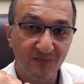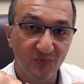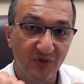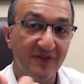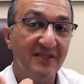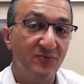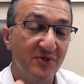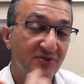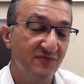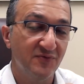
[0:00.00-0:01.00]
We think we're
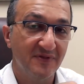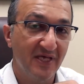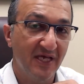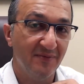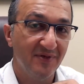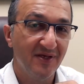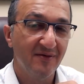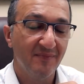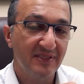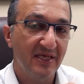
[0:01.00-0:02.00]
interviewing them,
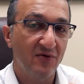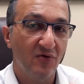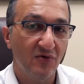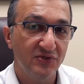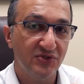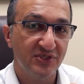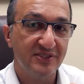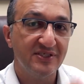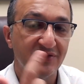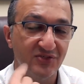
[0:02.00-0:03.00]
but they also
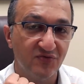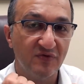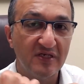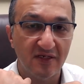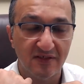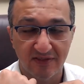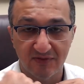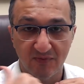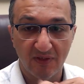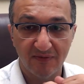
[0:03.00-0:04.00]
just screened us as
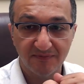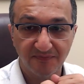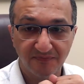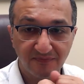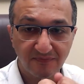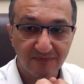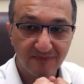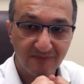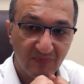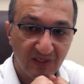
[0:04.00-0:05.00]
well.
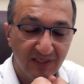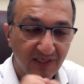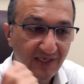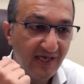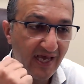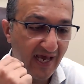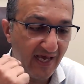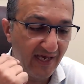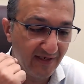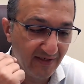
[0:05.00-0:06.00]

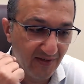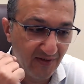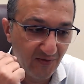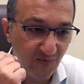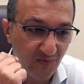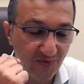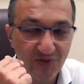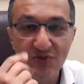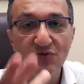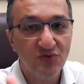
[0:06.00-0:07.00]
And
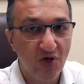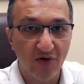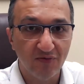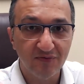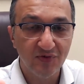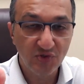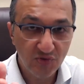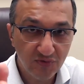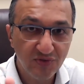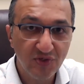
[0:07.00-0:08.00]
you'll know
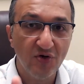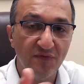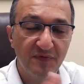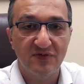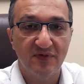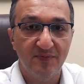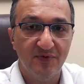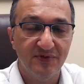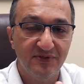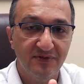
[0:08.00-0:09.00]
if it's the right
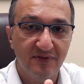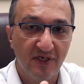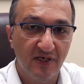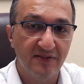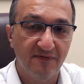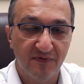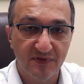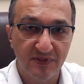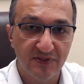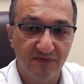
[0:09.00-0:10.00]
person at the
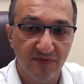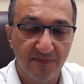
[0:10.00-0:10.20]
first interview.